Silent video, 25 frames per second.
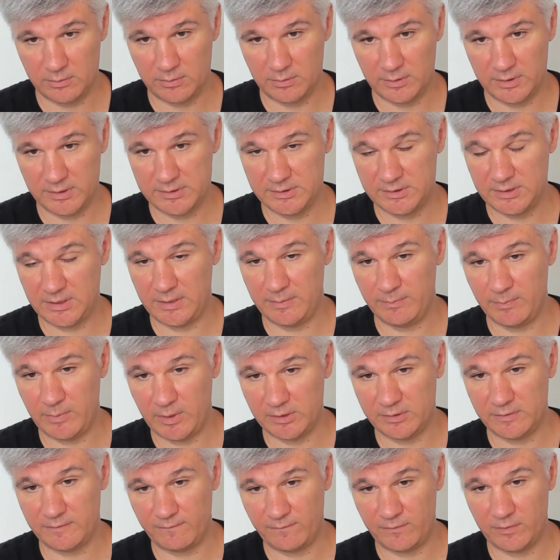let's say
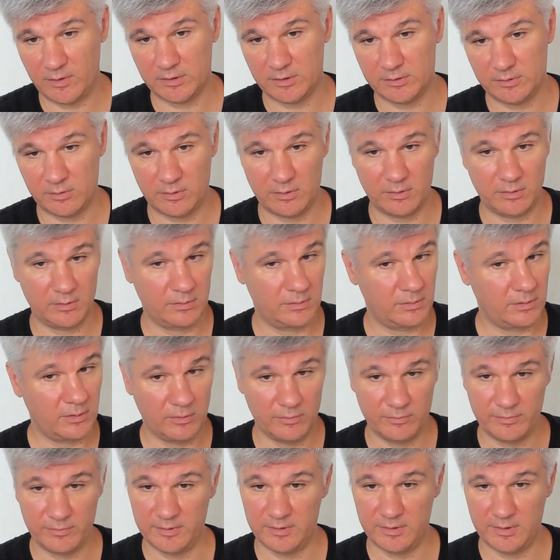multi-factor
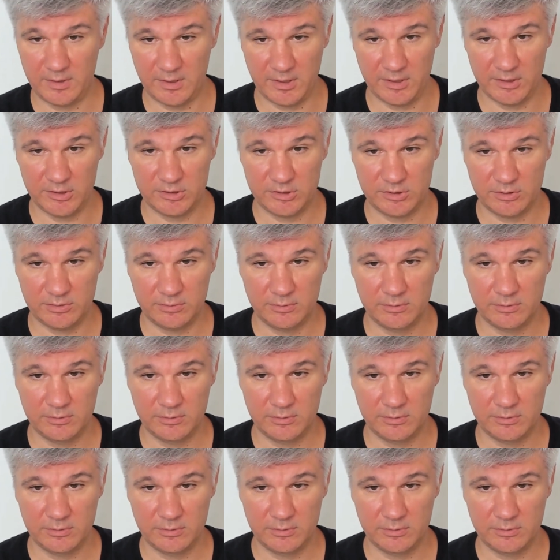authentication.